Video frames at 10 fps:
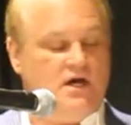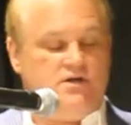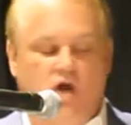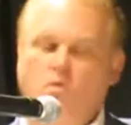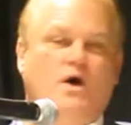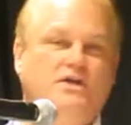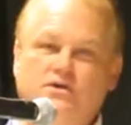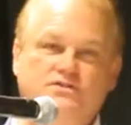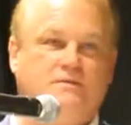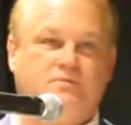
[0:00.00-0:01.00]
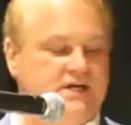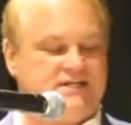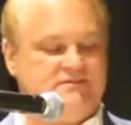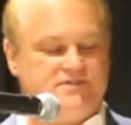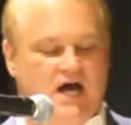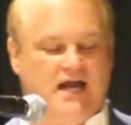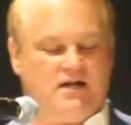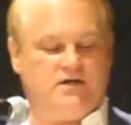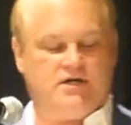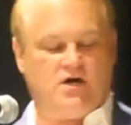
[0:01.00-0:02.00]
No one used a predictive
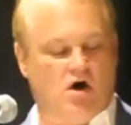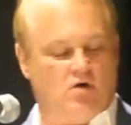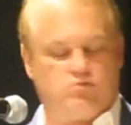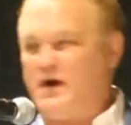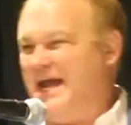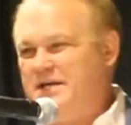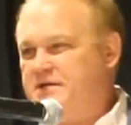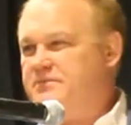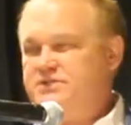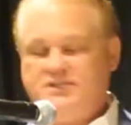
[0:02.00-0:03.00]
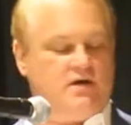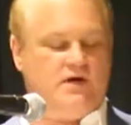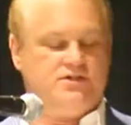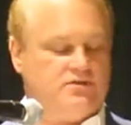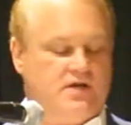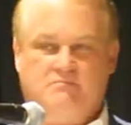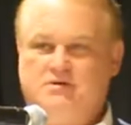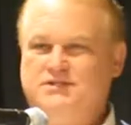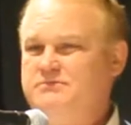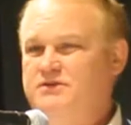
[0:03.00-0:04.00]
dialer to call random or sequential
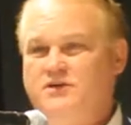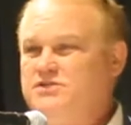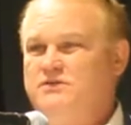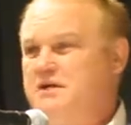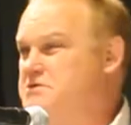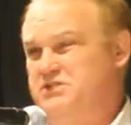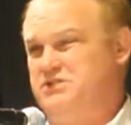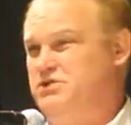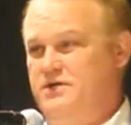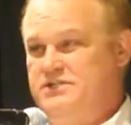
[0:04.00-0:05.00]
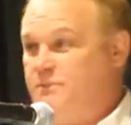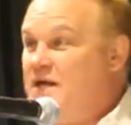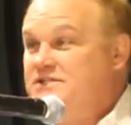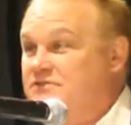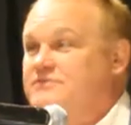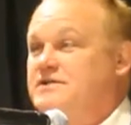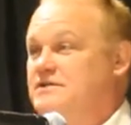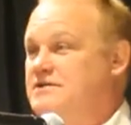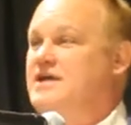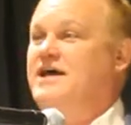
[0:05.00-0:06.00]
numbers. I mean, first of all, they were just too expensive,
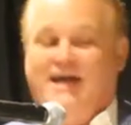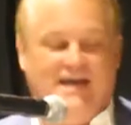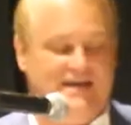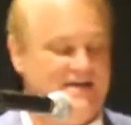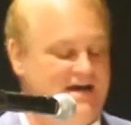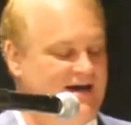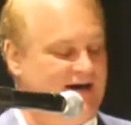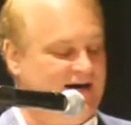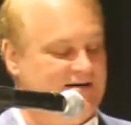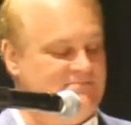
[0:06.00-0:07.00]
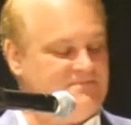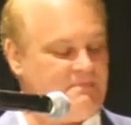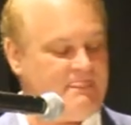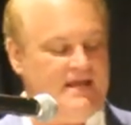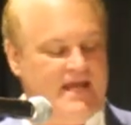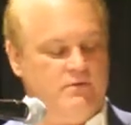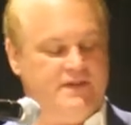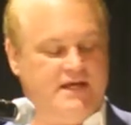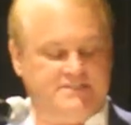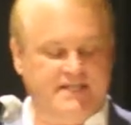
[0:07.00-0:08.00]
okay? And when
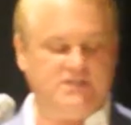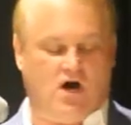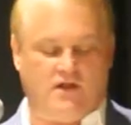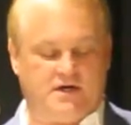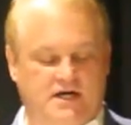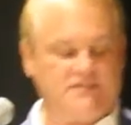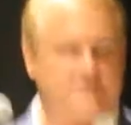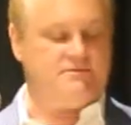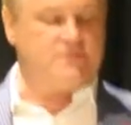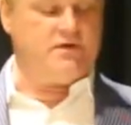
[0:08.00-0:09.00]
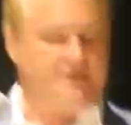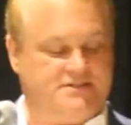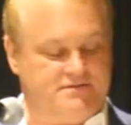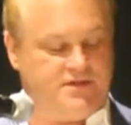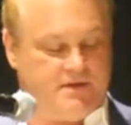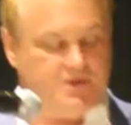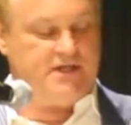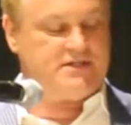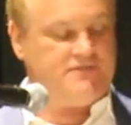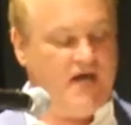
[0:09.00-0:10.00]
they did call their customers with their
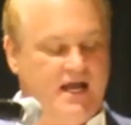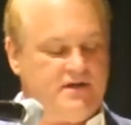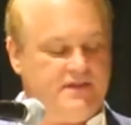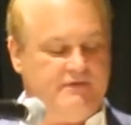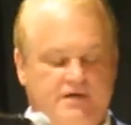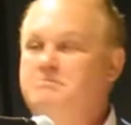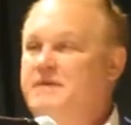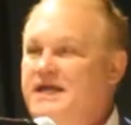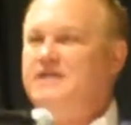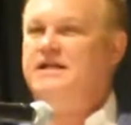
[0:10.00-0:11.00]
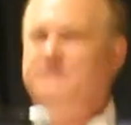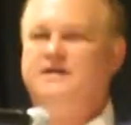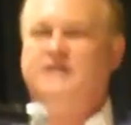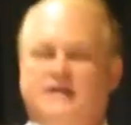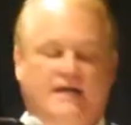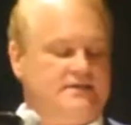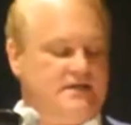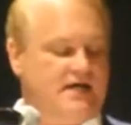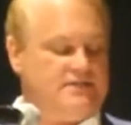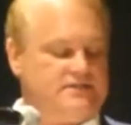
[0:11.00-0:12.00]
predictive dialer, they would immediately connect the
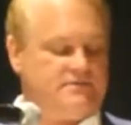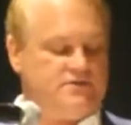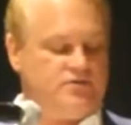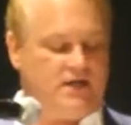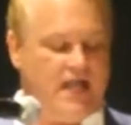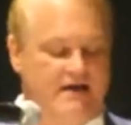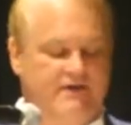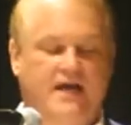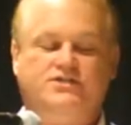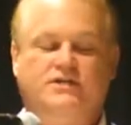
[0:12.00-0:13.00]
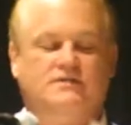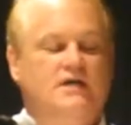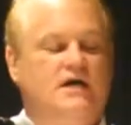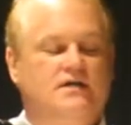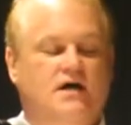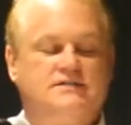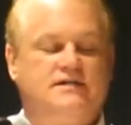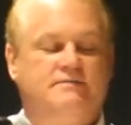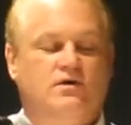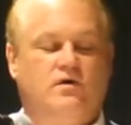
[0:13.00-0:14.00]
customer to a live agent, not
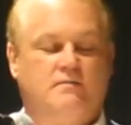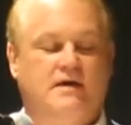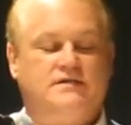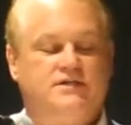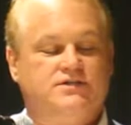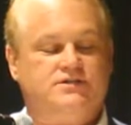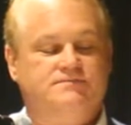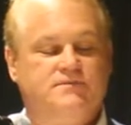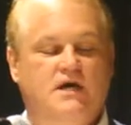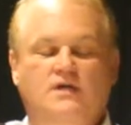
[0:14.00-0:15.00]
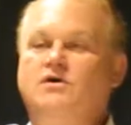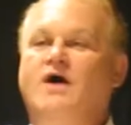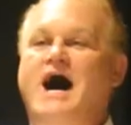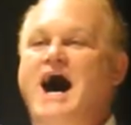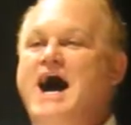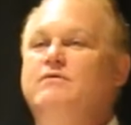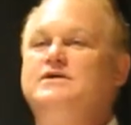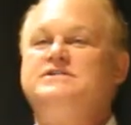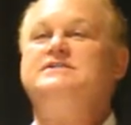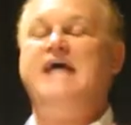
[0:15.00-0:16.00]
some annoying message. So I
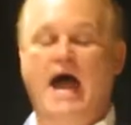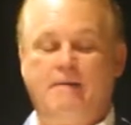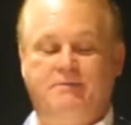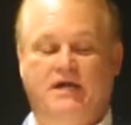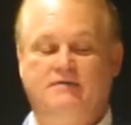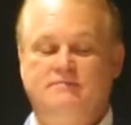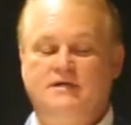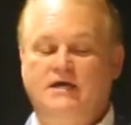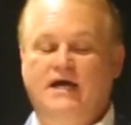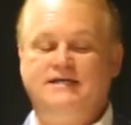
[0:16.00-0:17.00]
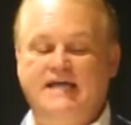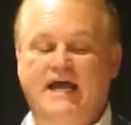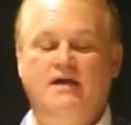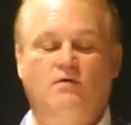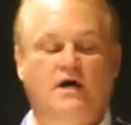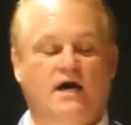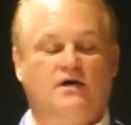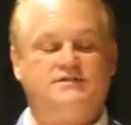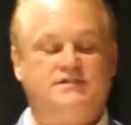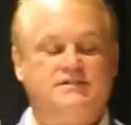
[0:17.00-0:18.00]
was as happy as anyone
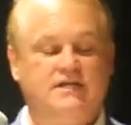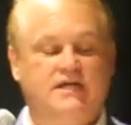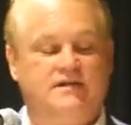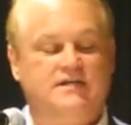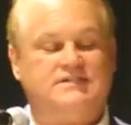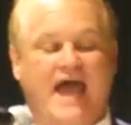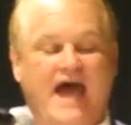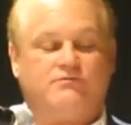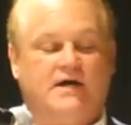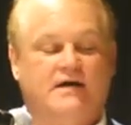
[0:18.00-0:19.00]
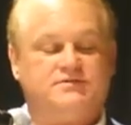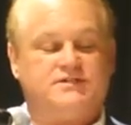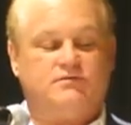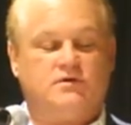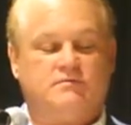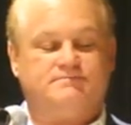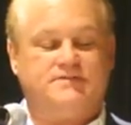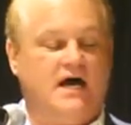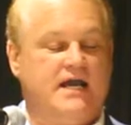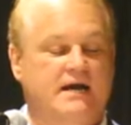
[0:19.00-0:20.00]
else to see these ad reps that were
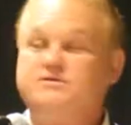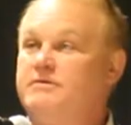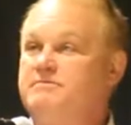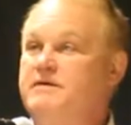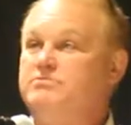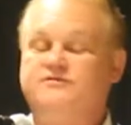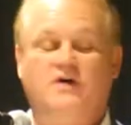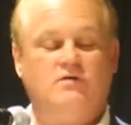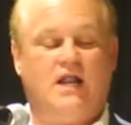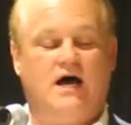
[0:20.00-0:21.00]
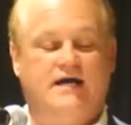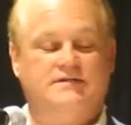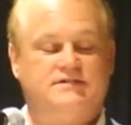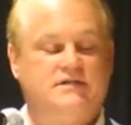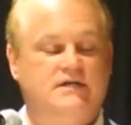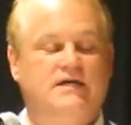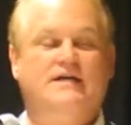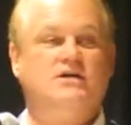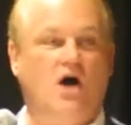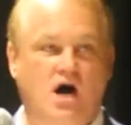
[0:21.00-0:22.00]
tying up so many people's phone lines
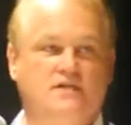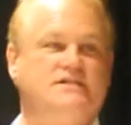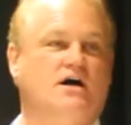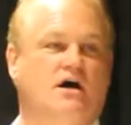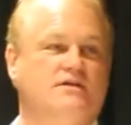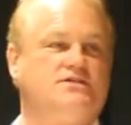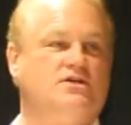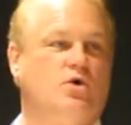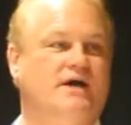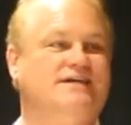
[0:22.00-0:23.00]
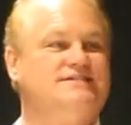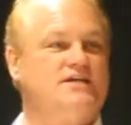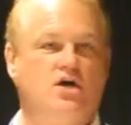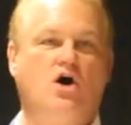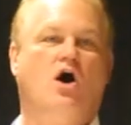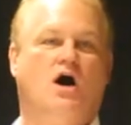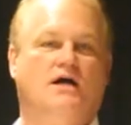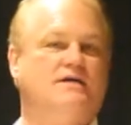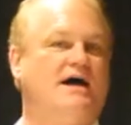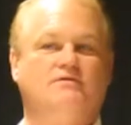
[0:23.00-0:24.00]
and causing all this annoyance gone.
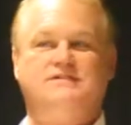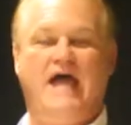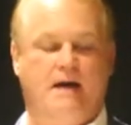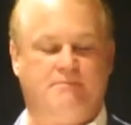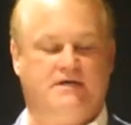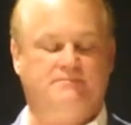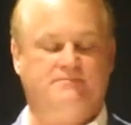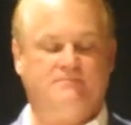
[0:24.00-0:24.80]
I was happy.